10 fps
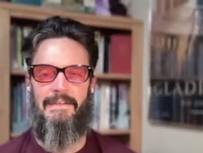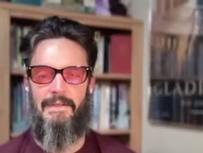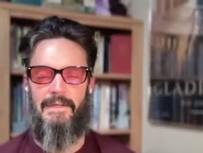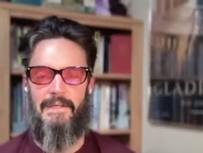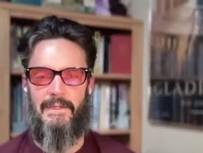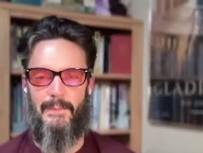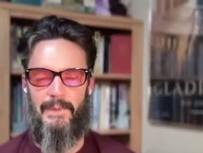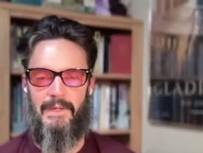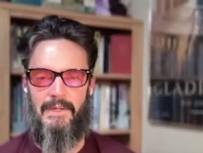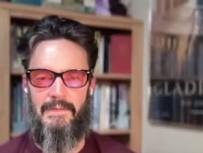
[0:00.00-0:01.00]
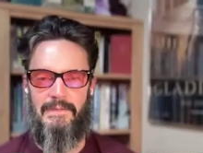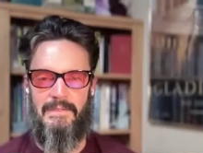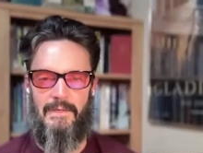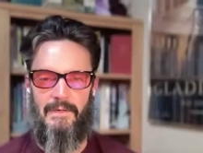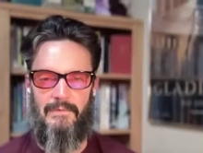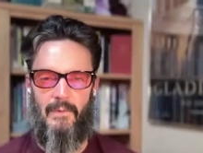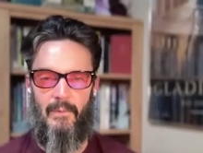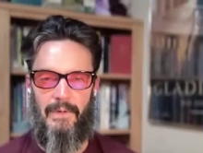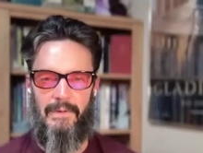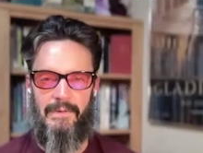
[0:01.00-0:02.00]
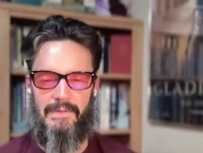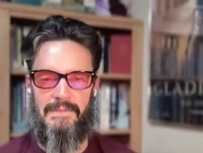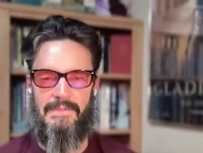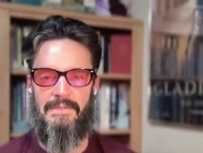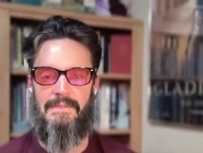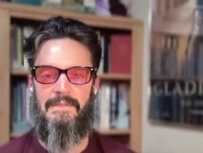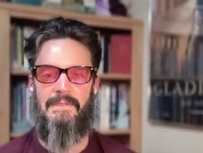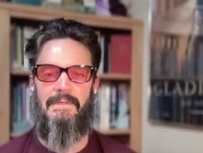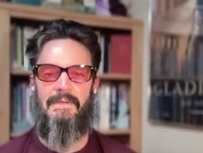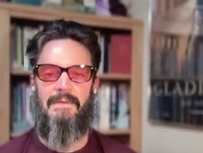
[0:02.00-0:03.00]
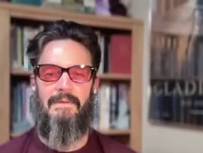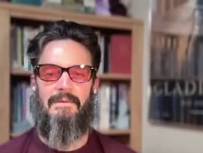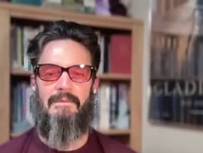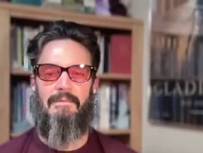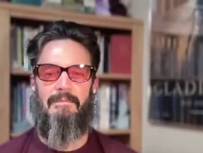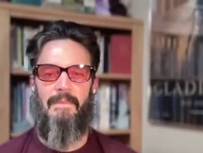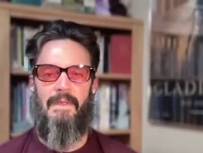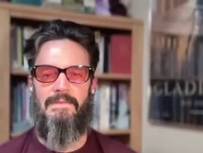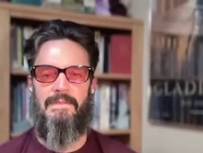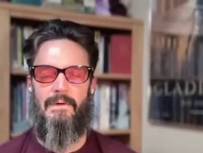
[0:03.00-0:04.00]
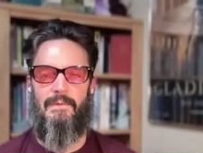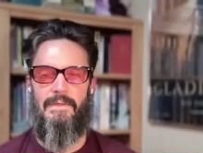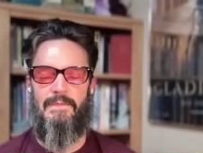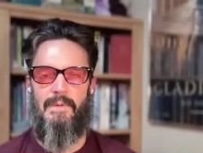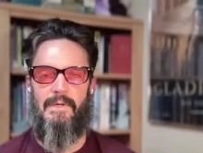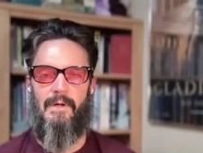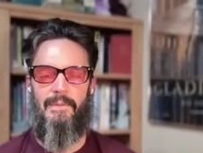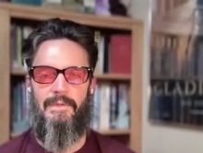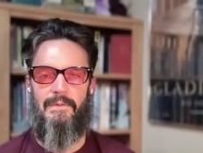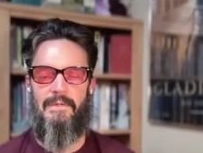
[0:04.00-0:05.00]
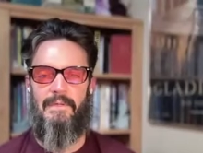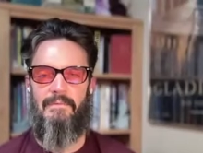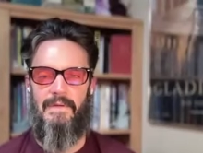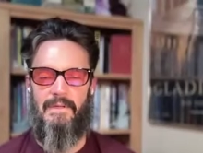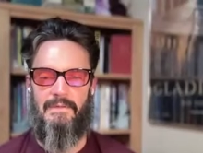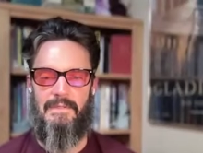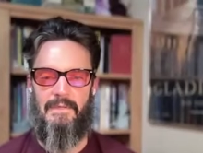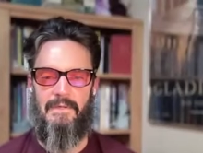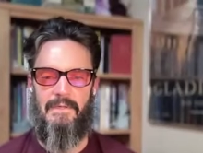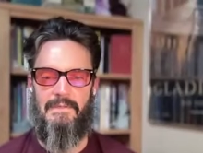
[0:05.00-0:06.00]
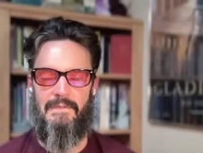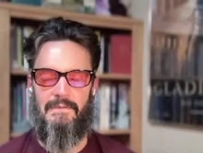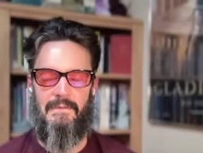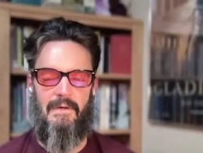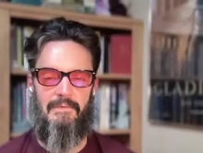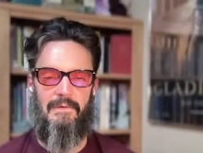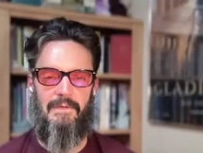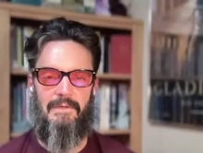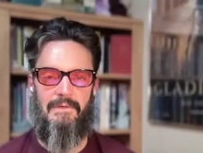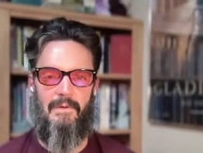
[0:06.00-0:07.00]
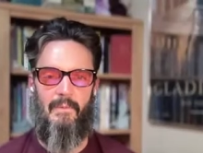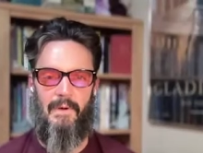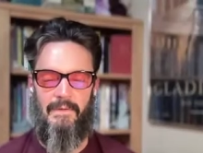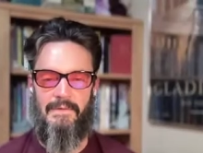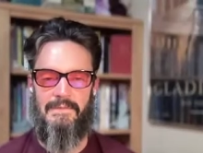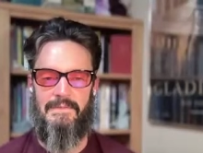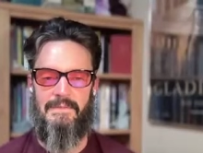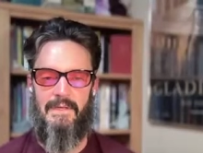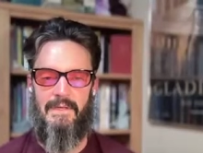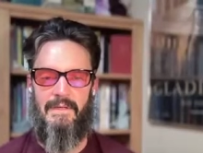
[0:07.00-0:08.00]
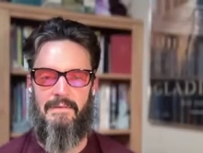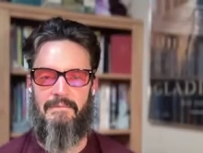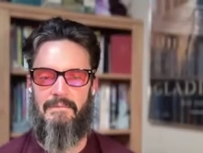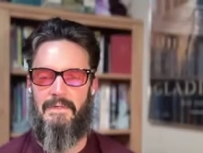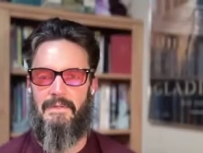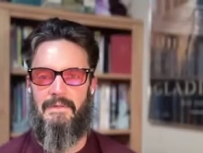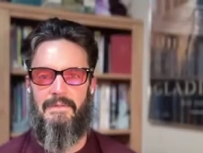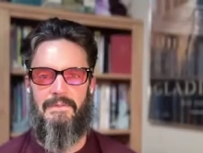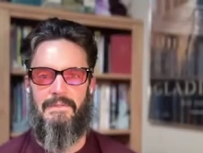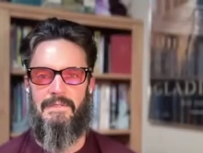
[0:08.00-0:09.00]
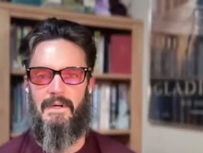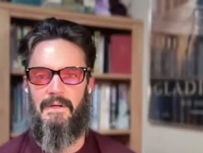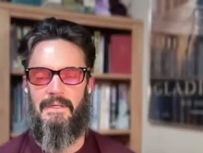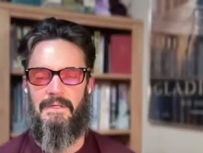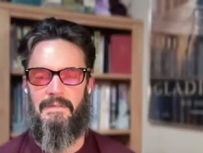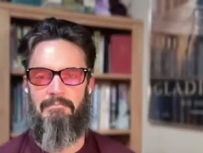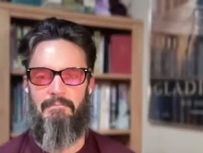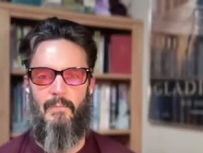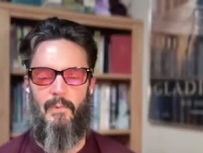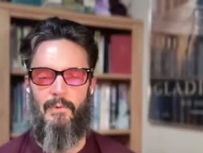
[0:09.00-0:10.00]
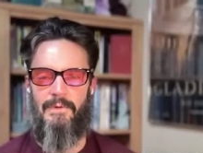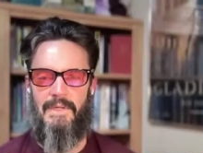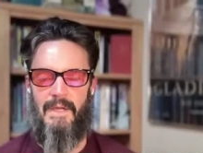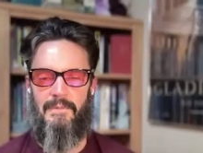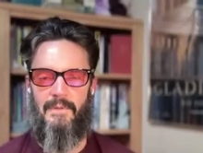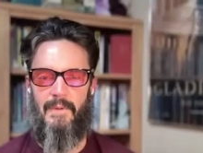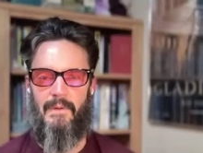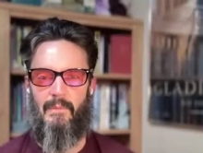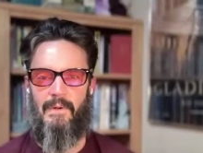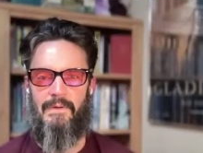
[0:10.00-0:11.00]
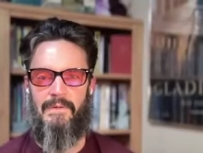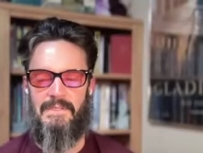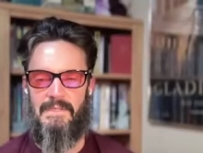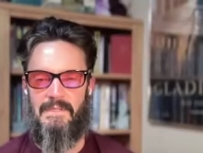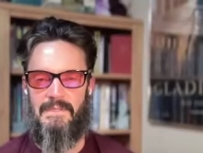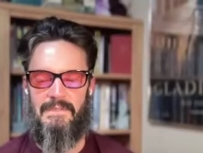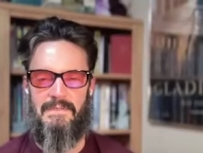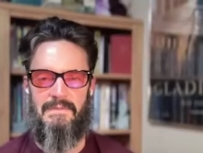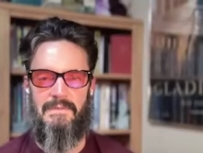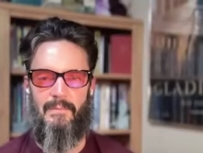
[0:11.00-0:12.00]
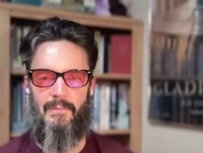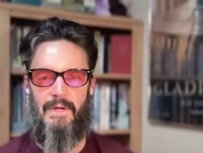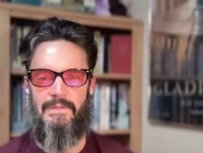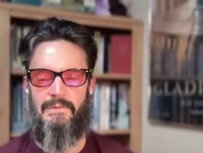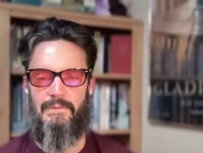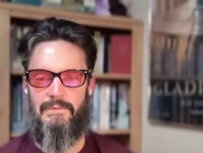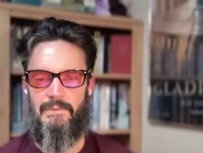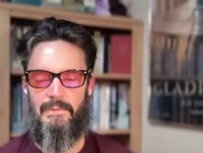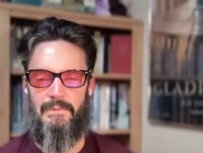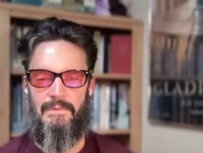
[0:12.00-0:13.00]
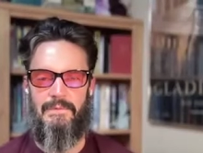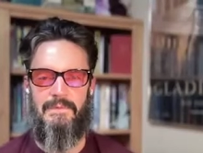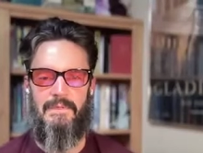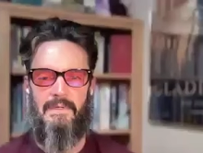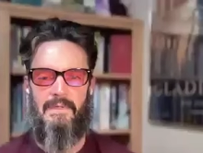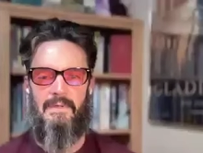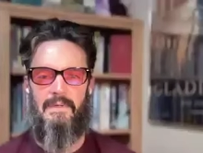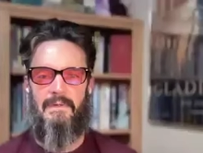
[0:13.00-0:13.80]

into the inner planes of awareness. And so this week I'll be doing a video series covering awareness and just talking more in depth about awareness is, some practical tools,